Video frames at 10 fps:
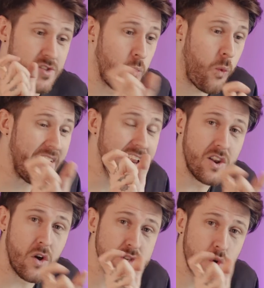The weight
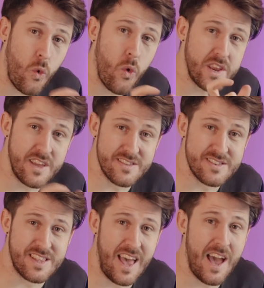loss
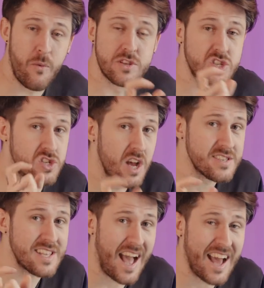audience there was
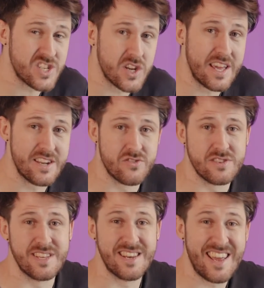just actually
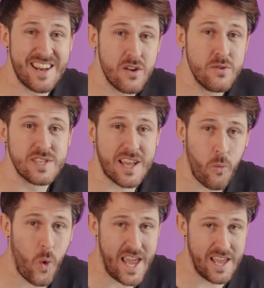interested in
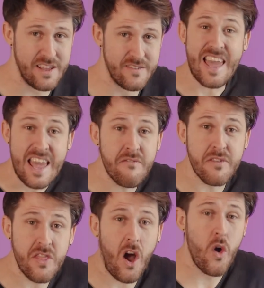losing weight,
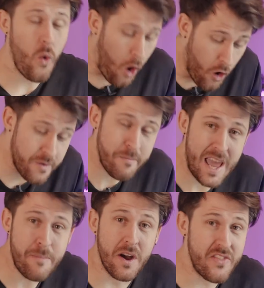even though on
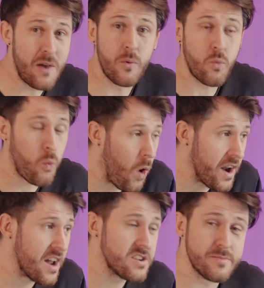paper they would
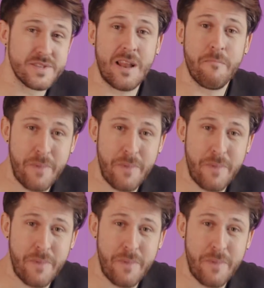100%